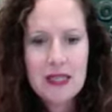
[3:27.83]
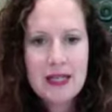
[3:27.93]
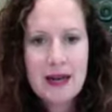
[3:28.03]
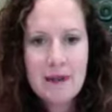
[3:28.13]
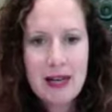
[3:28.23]

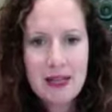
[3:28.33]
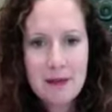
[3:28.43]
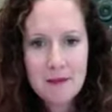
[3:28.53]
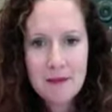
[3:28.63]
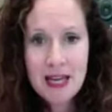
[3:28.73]
Now
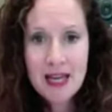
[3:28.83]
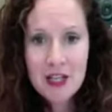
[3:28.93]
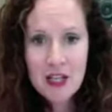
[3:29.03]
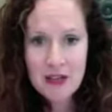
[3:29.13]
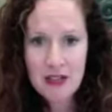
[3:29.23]
my
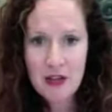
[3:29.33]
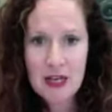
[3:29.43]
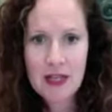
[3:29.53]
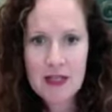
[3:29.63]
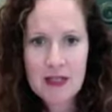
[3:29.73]
page, on the other
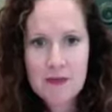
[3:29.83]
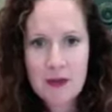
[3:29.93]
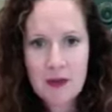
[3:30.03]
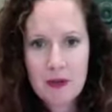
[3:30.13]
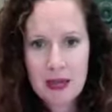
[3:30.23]
hand,
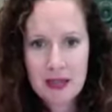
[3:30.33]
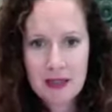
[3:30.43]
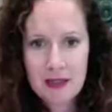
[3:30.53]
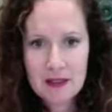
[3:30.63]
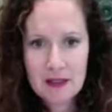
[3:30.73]
both
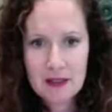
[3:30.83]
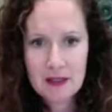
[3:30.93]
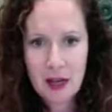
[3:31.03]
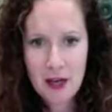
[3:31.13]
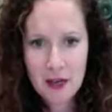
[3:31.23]
my
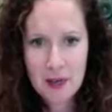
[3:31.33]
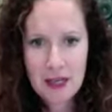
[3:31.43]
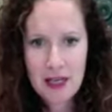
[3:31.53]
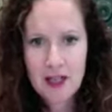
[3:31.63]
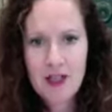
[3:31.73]
author
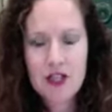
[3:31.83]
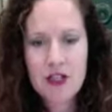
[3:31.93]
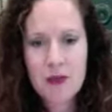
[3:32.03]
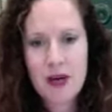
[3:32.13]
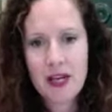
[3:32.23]
page and
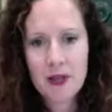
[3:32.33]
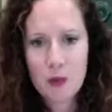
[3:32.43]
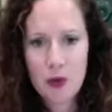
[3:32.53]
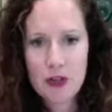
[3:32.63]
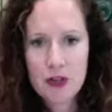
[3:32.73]
the Writing
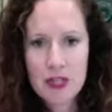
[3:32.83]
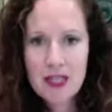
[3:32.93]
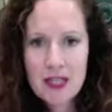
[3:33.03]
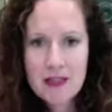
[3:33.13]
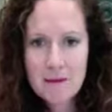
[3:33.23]
Warriors
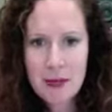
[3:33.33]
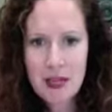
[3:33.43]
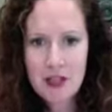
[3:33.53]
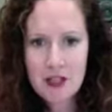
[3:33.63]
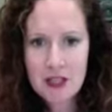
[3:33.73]
Collective
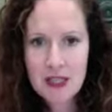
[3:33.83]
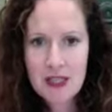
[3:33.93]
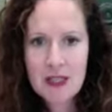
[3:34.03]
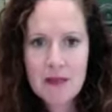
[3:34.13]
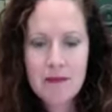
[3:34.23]
page,
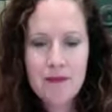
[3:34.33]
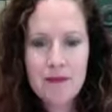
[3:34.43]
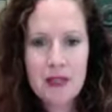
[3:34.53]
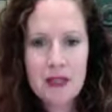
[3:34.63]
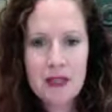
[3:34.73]

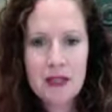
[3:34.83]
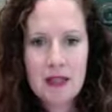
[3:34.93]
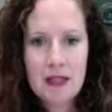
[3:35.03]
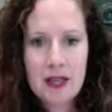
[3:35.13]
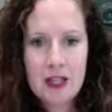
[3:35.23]

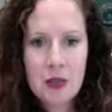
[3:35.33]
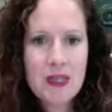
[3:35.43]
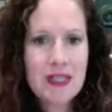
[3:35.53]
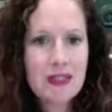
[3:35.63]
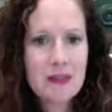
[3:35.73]
I treat
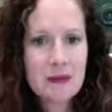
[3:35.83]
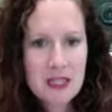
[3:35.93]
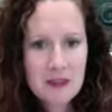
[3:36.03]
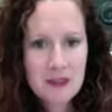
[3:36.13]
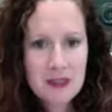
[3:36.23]
a little bit
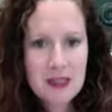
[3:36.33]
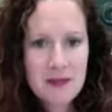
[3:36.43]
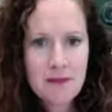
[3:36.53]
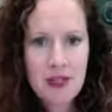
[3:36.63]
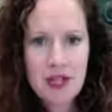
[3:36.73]
differently,
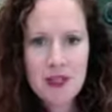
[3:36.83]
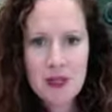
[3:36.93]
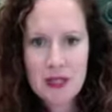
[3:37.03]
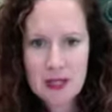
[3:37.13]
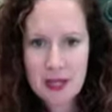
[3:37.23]
but also the
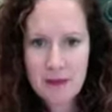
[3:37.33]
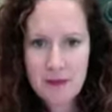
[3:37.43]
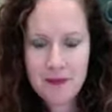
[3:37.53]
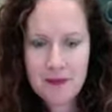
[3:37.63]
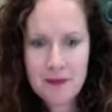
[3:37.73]

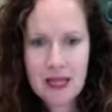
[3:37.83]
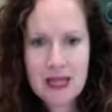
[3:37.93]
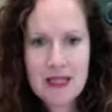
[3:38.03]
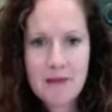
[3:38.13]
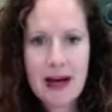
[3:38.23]
same.
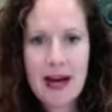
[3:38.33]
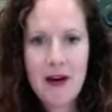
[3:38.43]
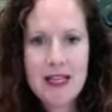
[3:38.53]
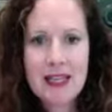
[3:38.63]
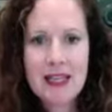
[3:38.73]
It's
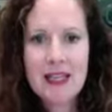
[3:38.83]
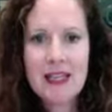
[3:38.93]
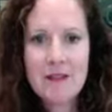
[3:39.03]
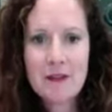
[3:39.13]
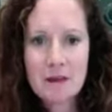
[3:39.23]
about getting
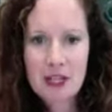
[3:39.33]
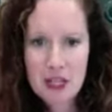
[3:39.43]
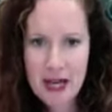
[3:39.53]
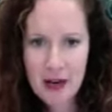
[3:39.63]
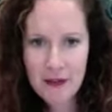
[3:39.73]
information
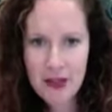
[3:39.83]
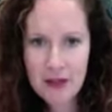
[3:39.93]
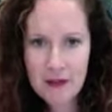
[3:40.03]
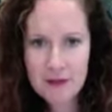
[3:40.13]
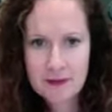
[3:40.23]
out there.